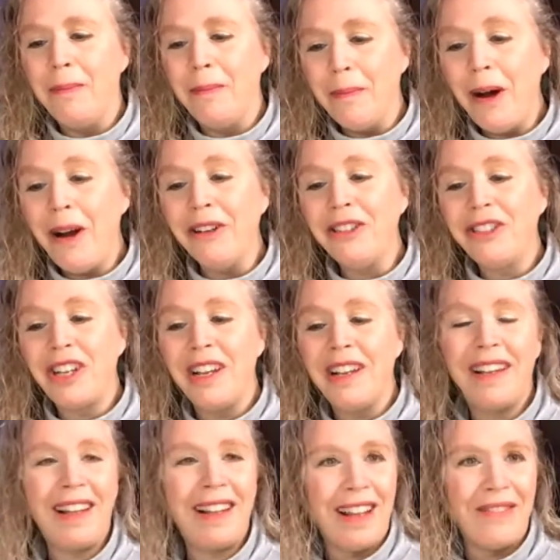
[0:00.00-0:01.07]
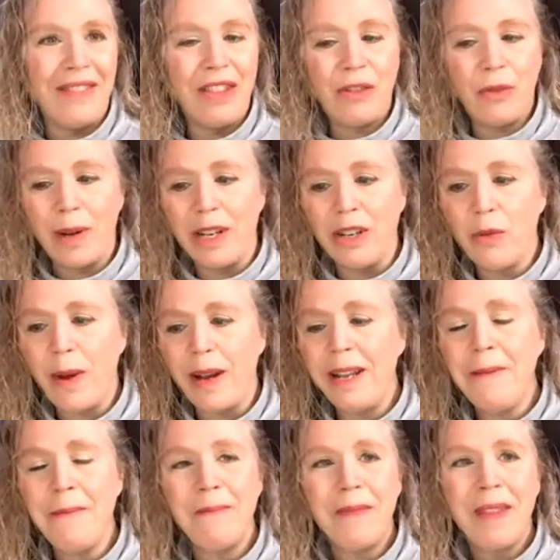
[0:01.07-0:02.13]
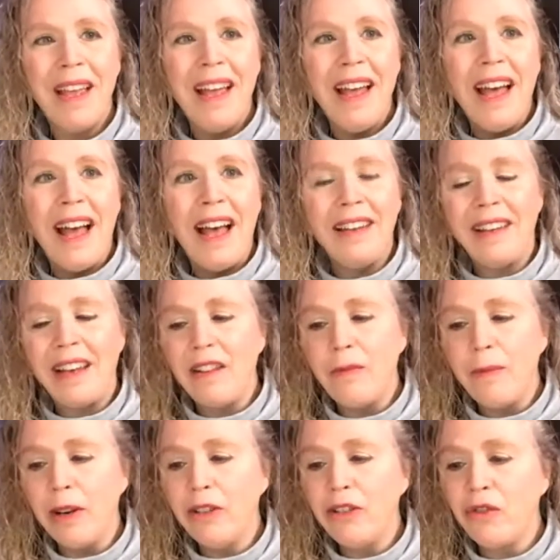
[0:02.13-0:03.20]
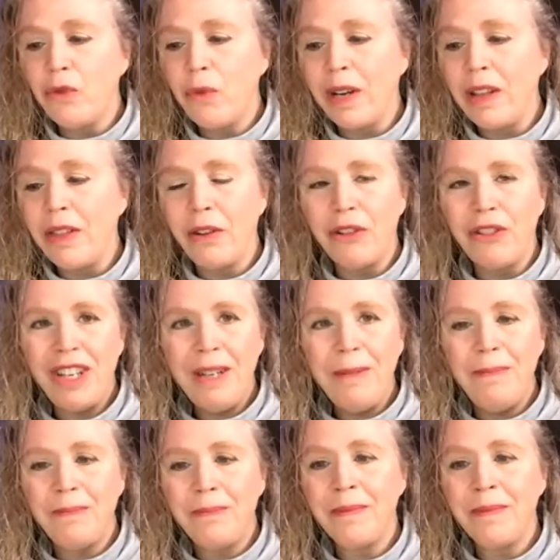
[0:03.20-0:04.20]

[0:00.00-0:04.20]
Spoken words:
March 11th, 2020, a date of marriage of 2013.